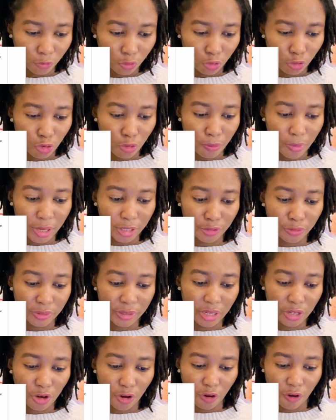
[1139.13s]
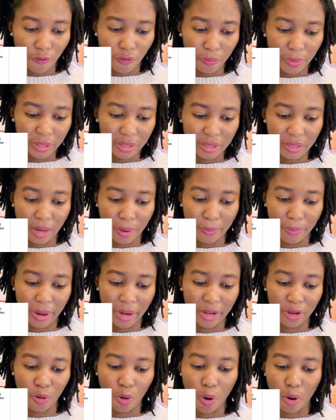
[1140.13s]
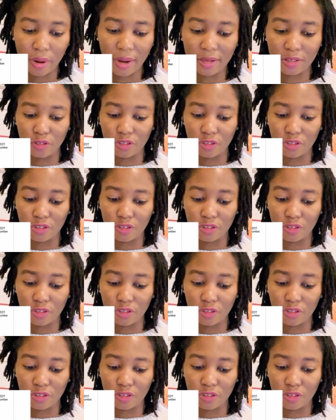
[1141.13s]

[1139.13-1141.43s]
You must retain your confirmation number in order